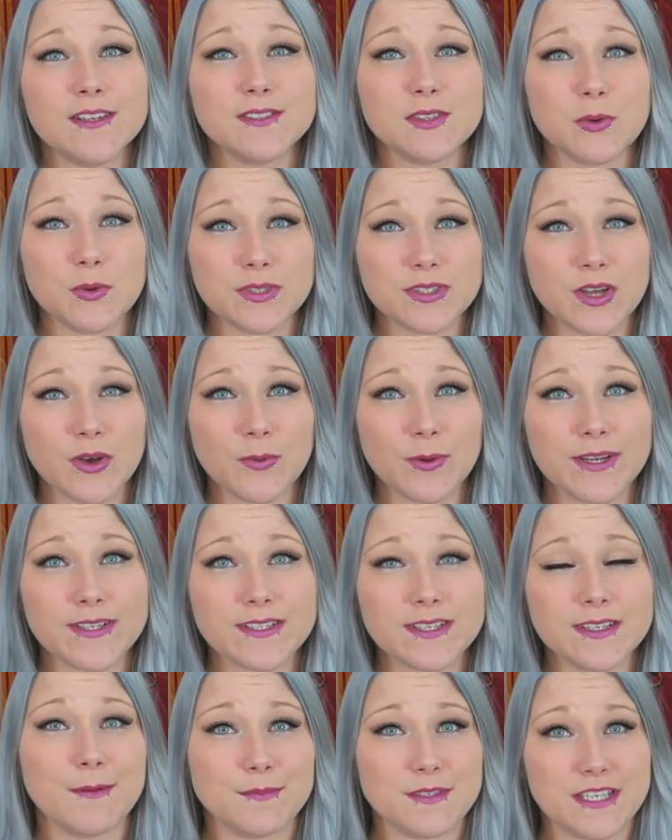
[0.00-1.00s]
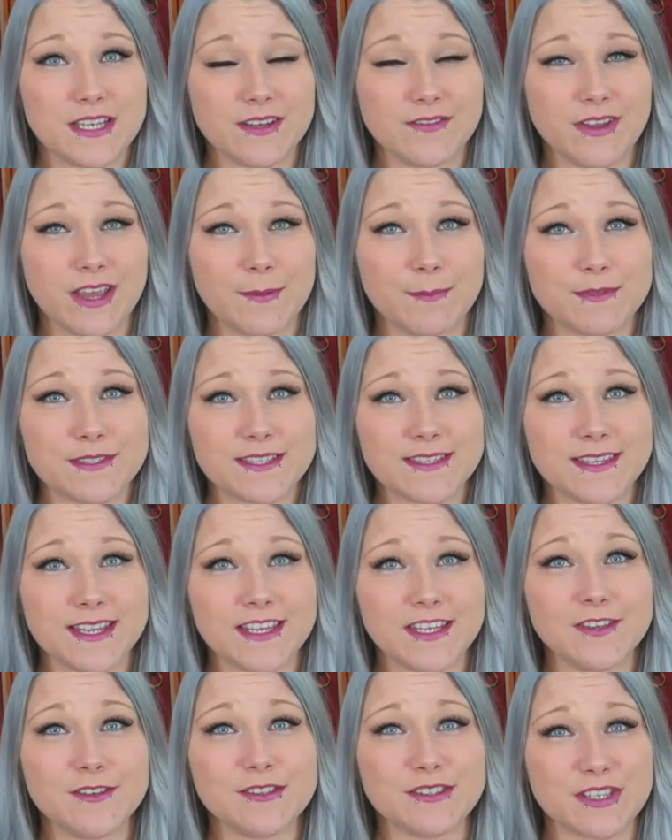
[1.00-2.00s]
So as always, I'm Tia Vapes and
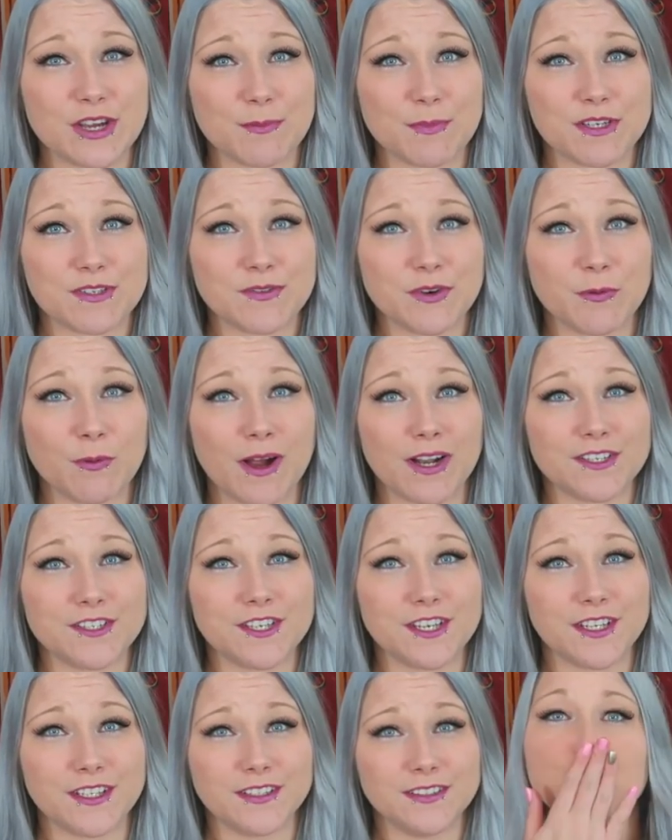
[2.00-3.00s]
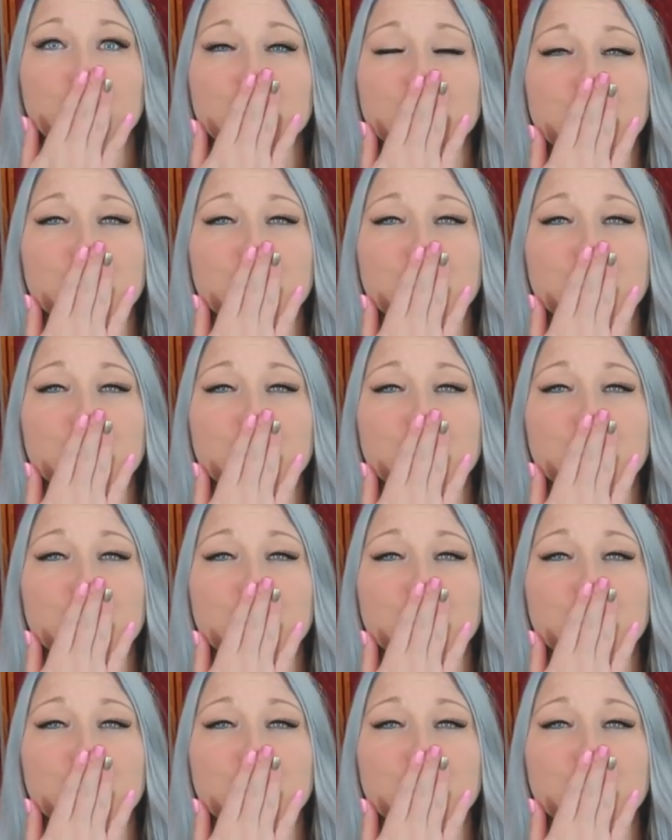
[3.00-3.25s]
thank you so much for watching.